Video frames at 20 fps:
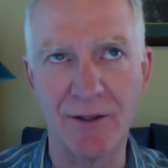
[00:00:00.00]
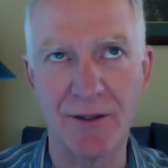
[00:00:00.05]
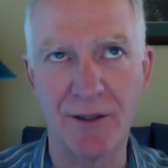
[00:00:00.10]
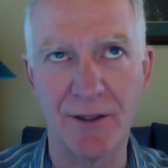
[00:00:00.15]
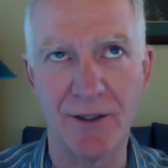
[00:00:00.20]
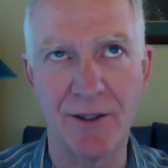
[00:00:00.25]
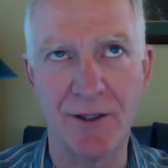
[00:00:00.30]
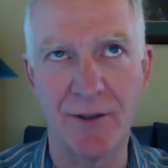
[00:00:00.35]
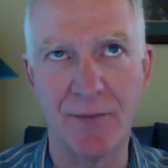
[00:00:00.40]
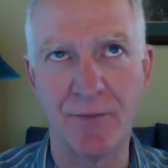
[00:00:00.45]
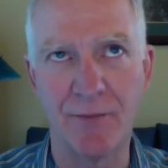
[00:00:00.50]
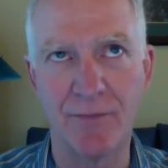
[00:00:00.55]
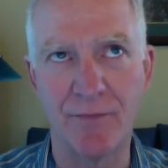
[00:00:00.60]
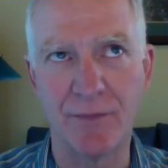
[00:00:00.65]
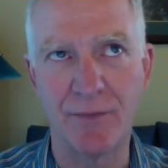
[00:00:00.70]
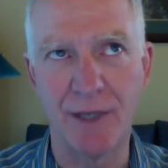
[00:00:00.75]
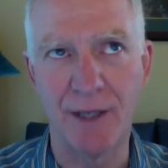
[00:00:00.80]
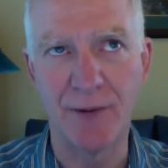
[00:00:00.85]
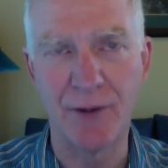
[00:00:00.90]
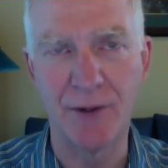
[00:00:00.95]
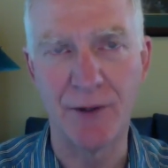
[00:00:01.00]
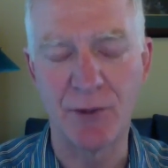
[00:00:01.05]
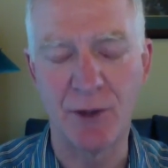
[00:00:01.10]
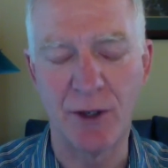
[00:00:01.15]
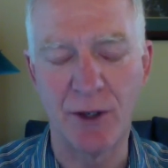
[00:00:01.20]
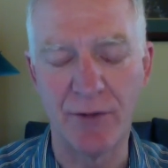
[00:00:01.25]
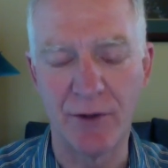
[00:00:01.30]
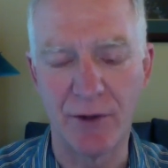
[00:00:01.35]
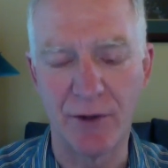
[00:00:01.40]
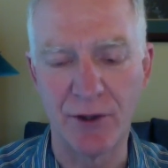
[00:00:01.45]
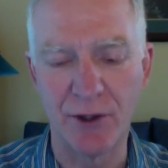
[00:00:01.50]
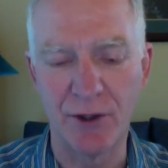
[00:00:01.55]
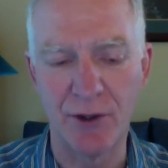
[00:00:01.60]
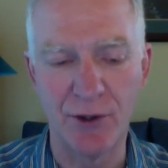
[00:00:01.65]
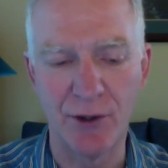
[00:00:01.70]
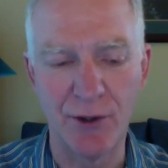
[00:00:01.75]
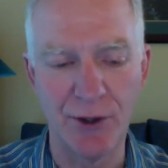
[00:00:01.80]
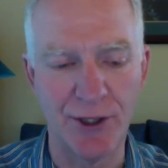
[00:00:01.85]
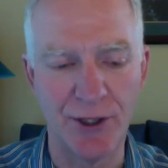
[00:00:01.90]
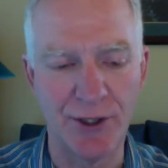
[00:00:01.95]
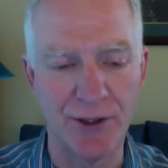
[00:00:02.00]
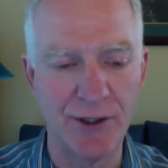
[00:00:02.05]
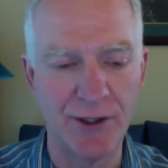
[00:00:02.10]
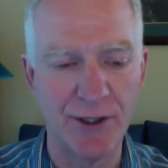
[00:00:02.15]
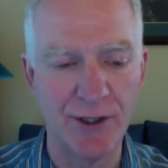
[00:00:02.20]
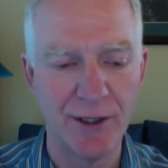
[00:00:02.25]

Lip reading: I was 12 years old, and